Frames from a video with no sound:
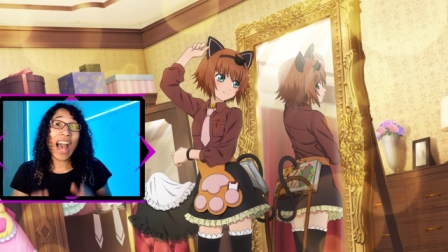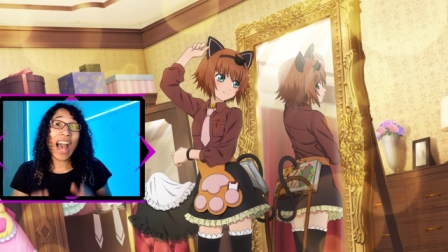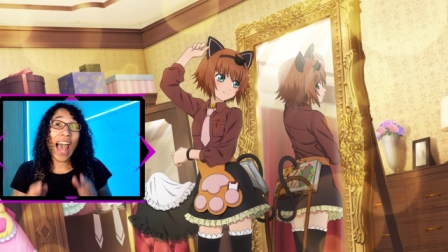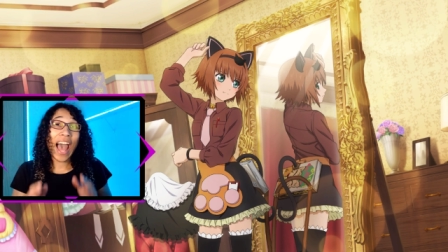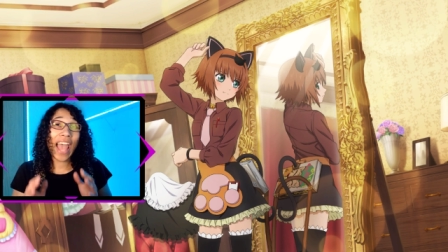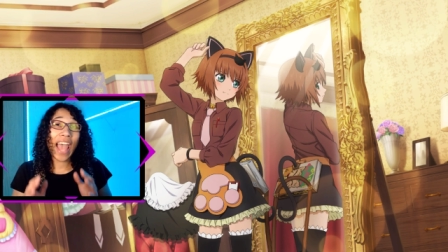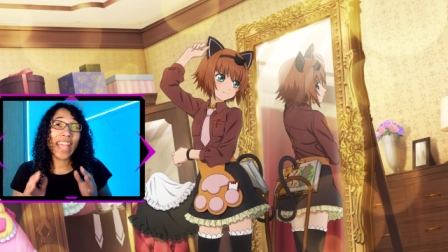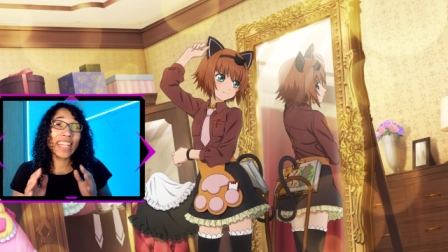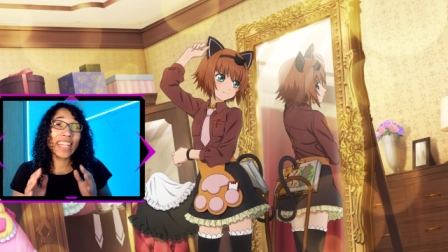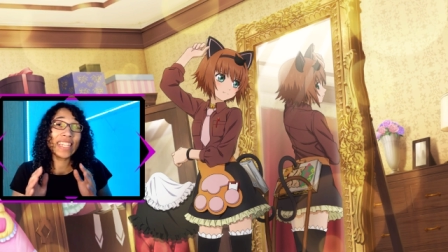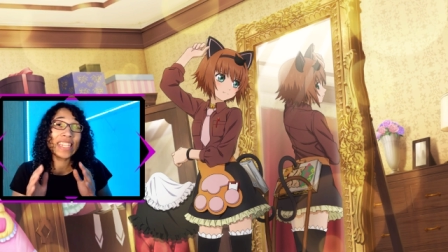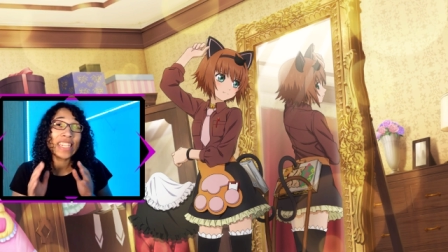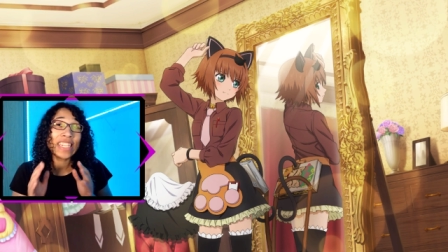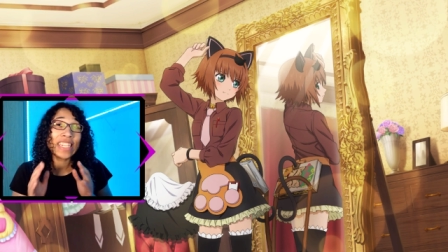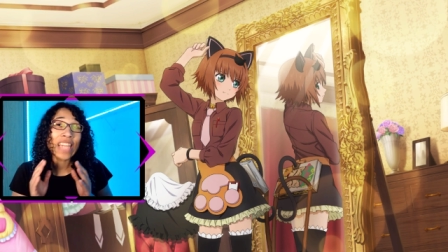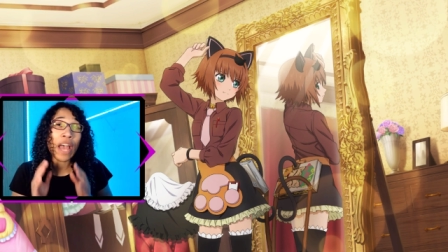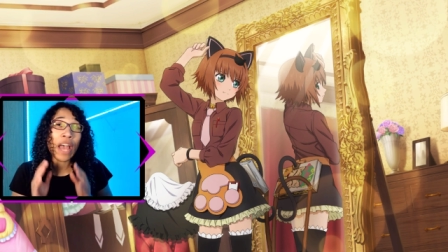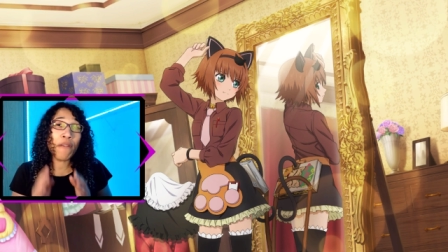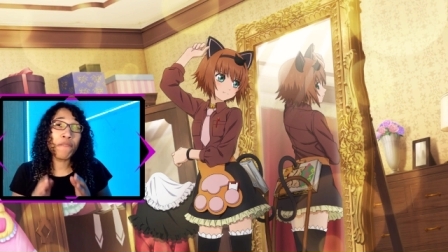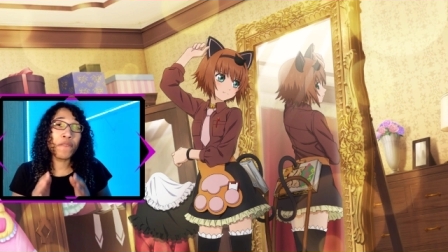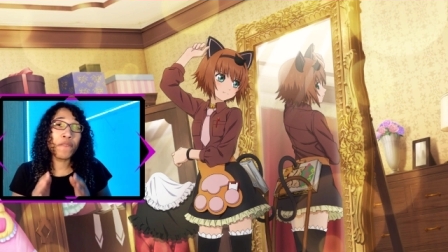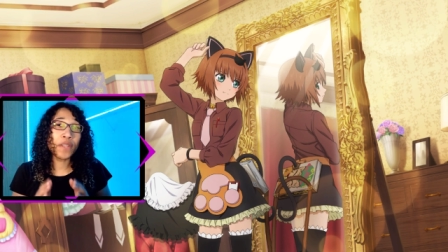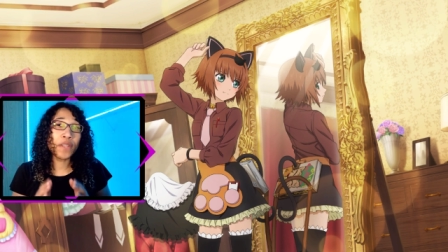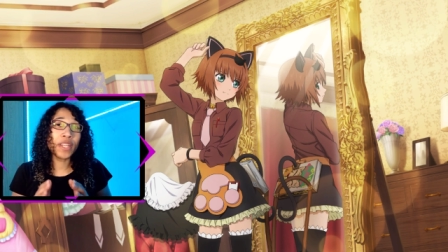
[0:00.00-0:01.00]
I
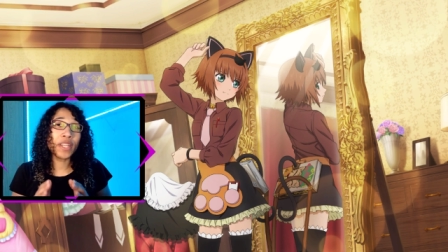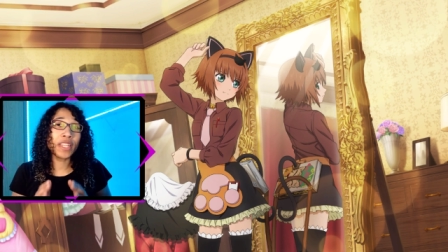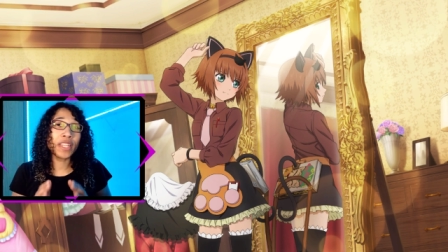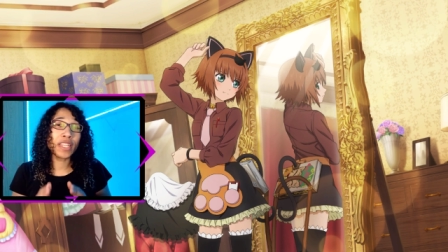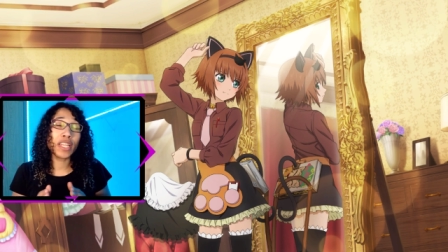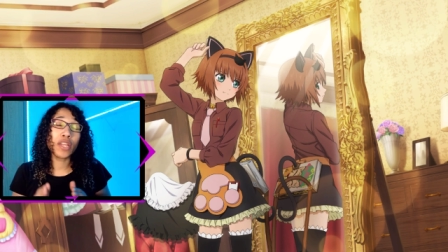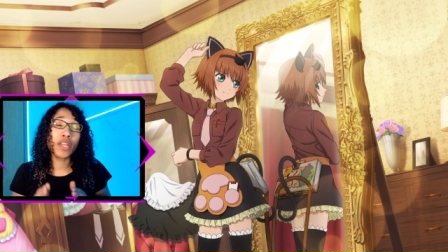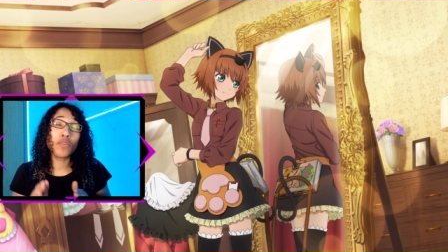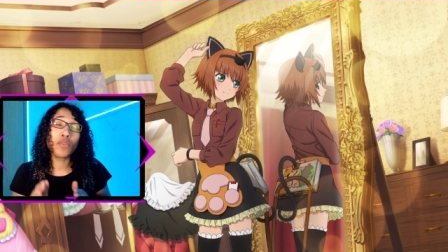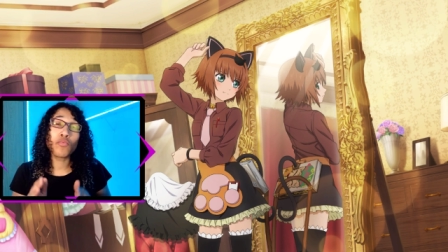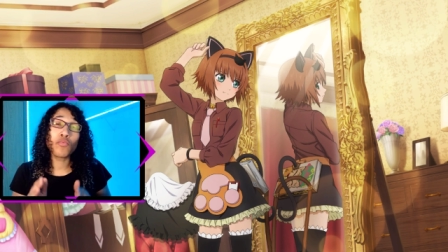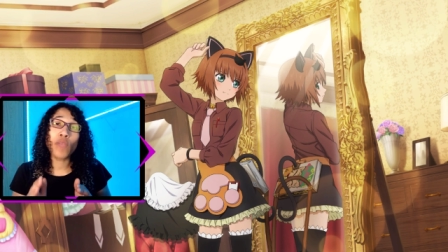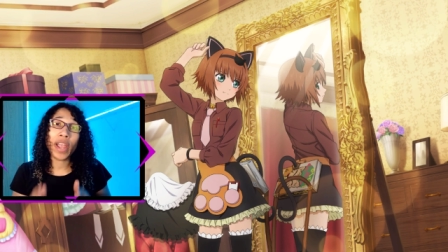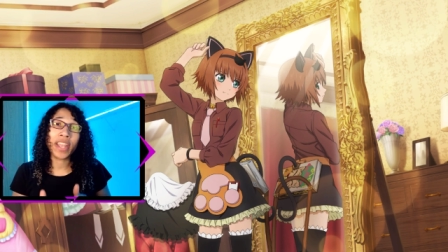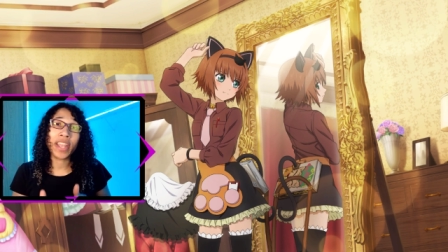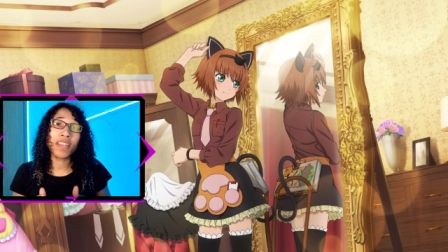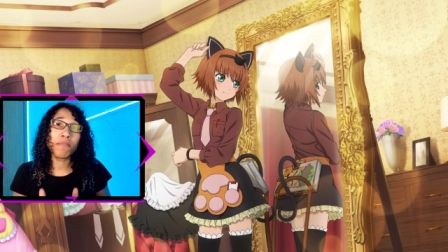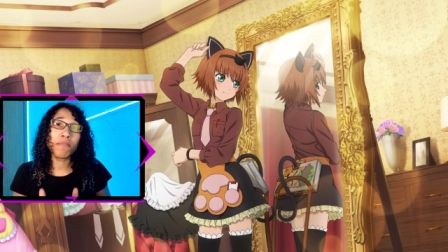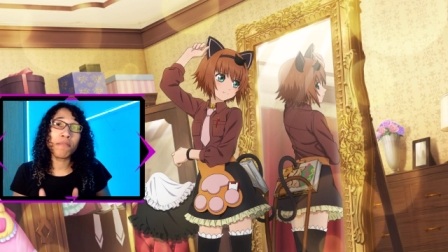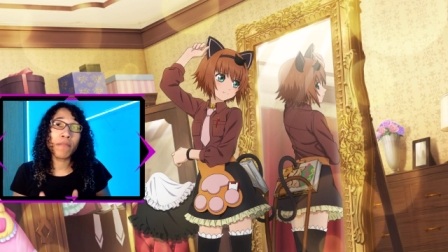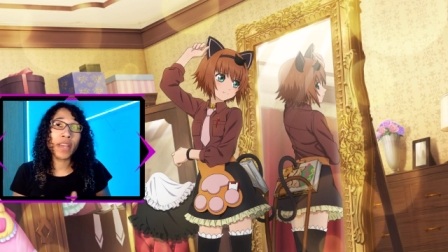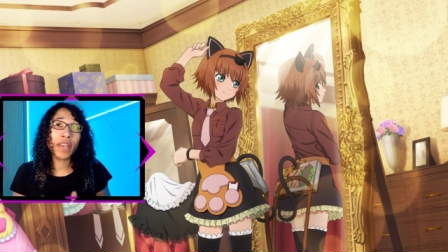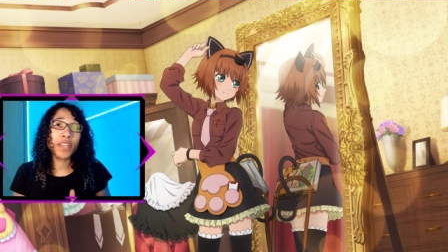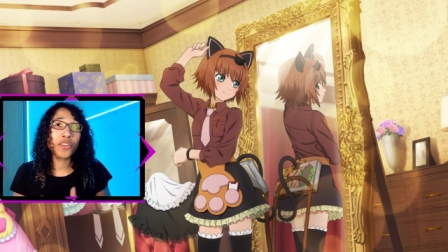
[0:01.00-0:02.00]
definitely
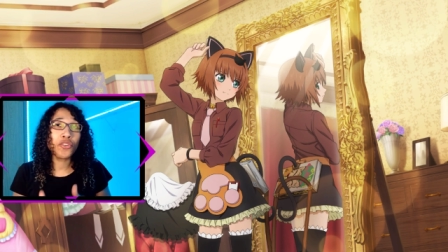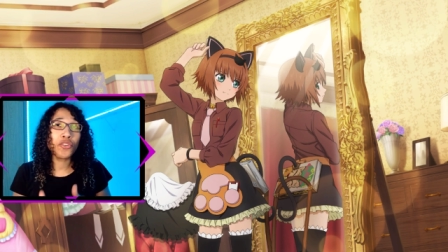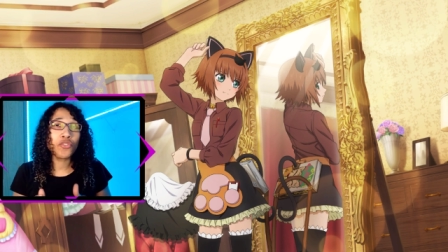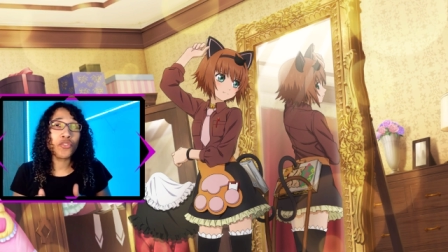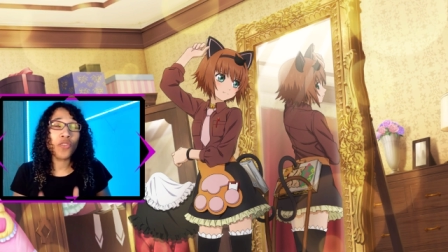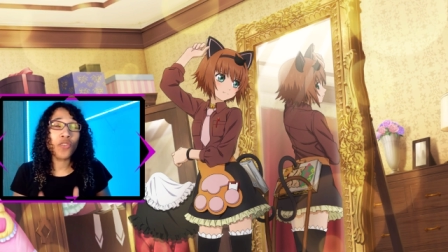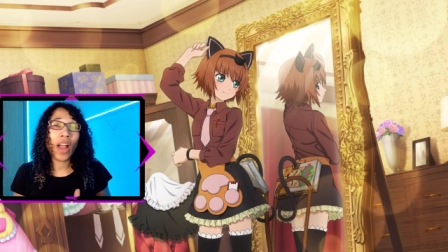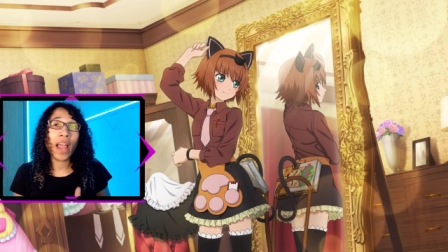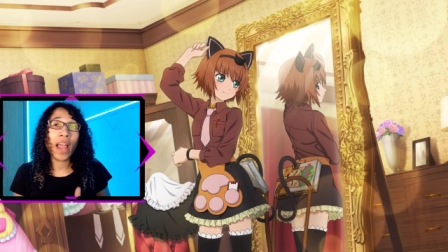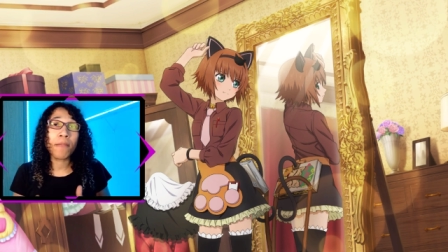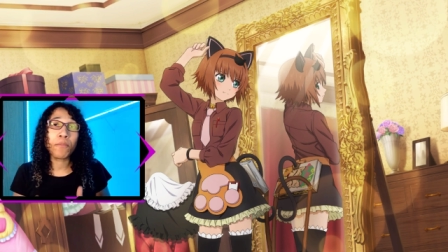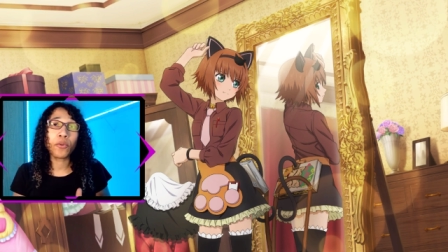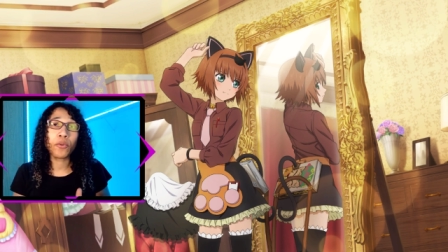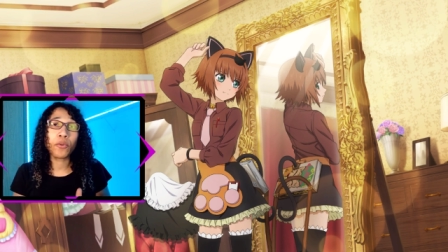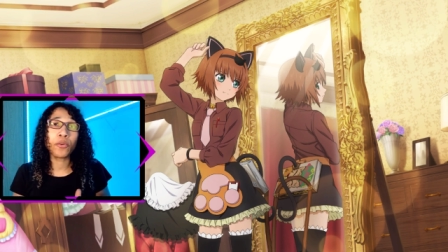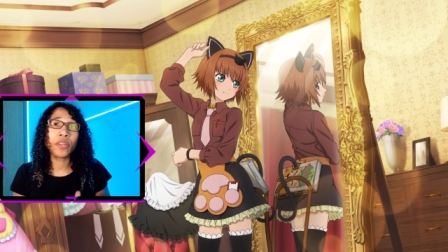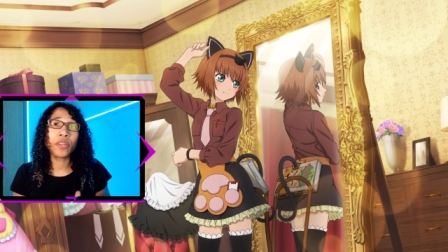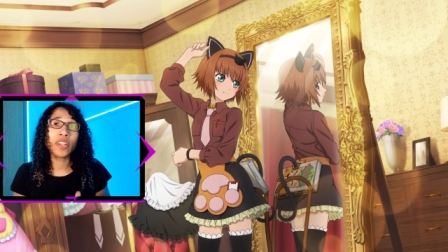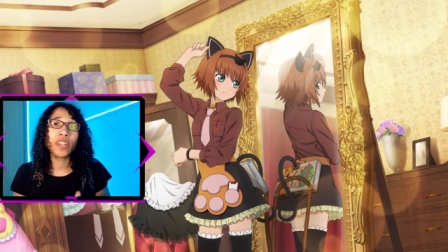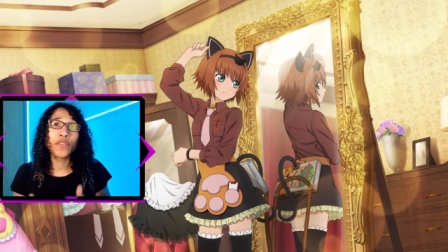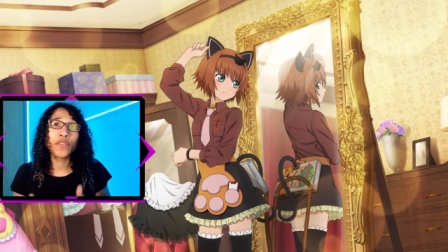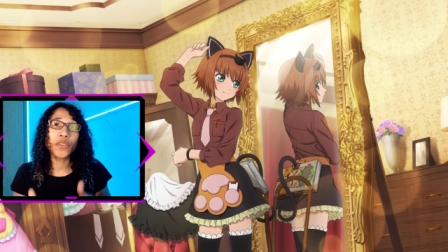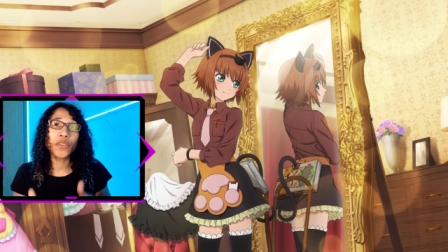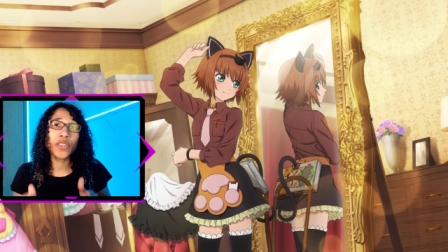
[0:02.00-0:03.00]
recommend to try
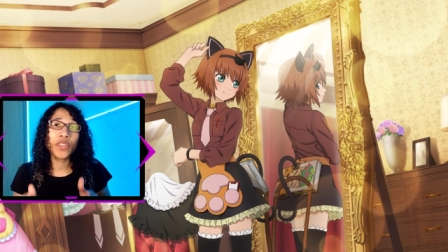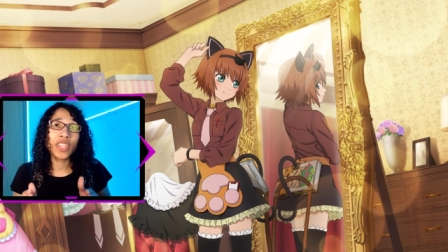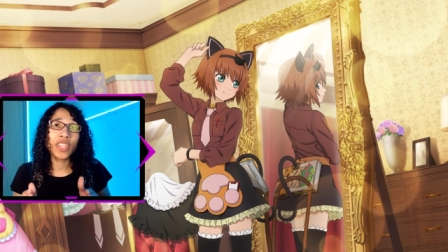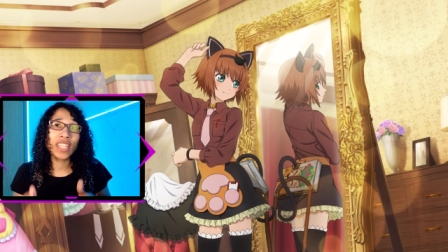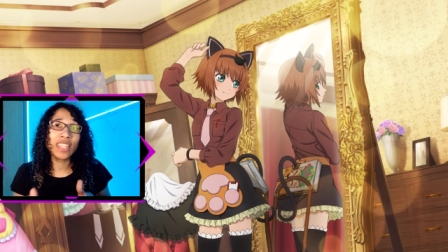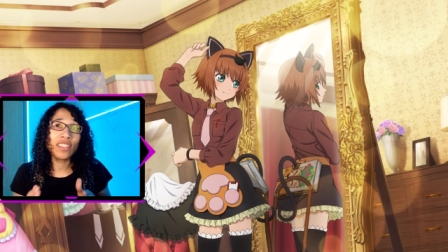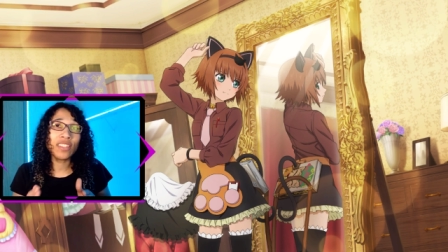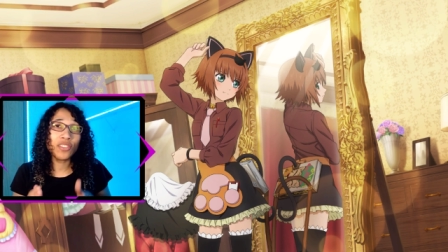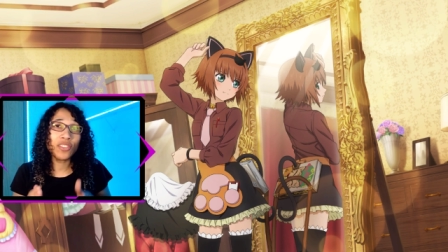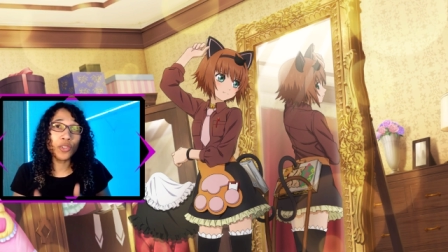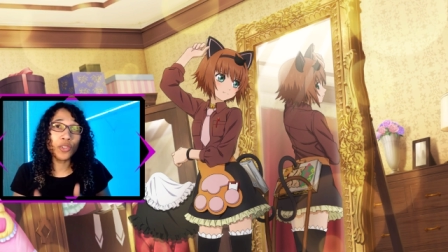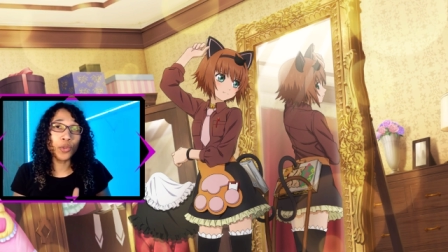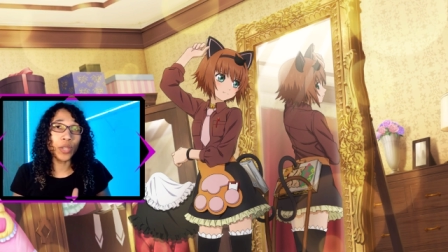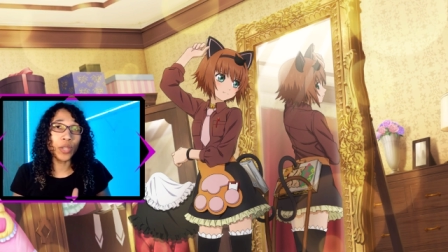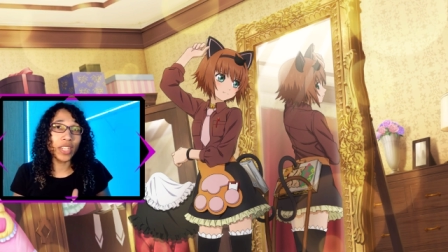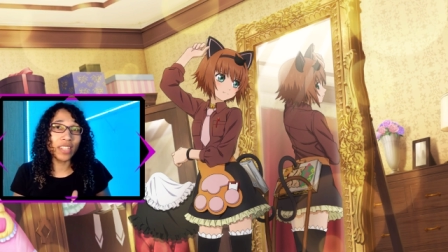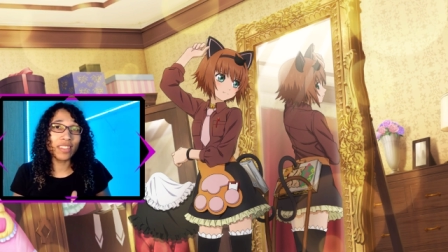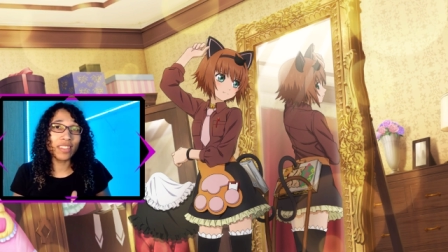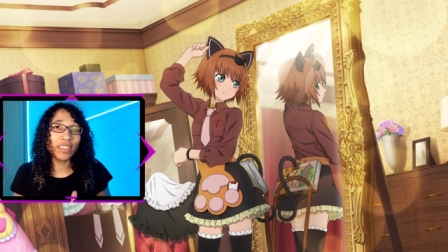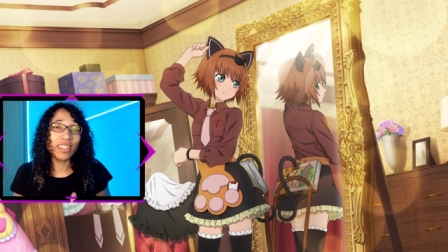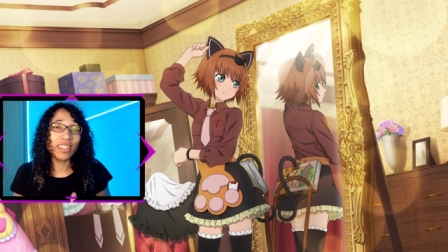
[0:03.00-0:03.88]
pulling for these units,